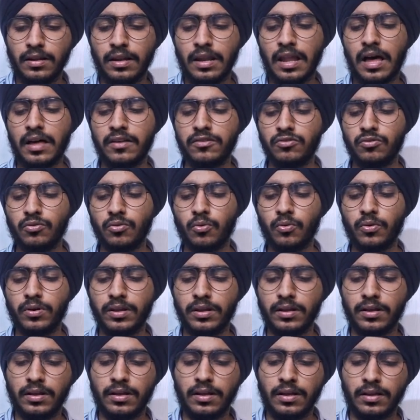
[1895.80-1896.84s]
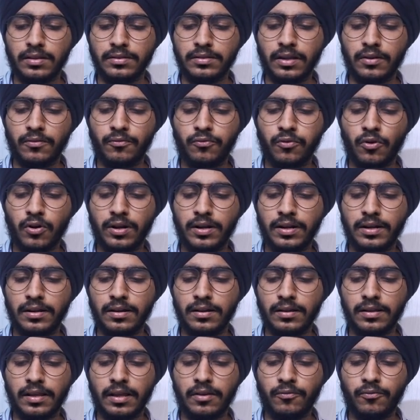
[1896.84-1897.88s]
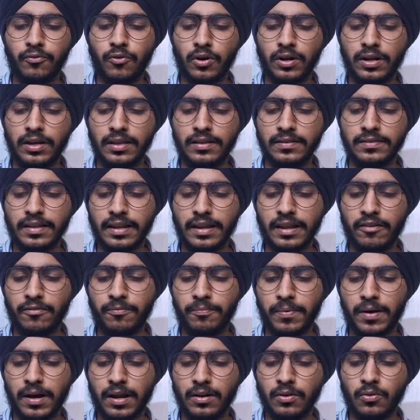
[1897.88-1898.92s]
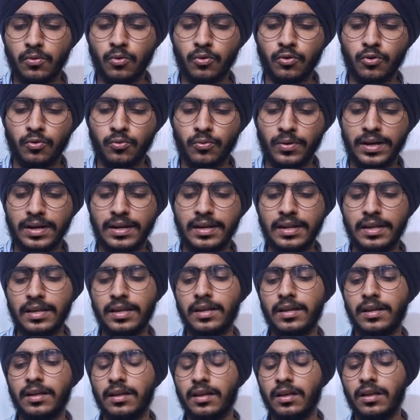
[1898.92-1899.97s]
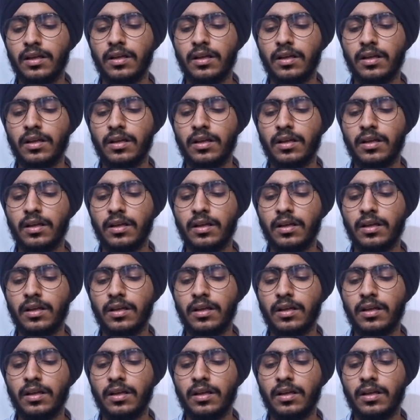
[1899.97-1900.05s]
last node, then 40 is the left part, go to 20.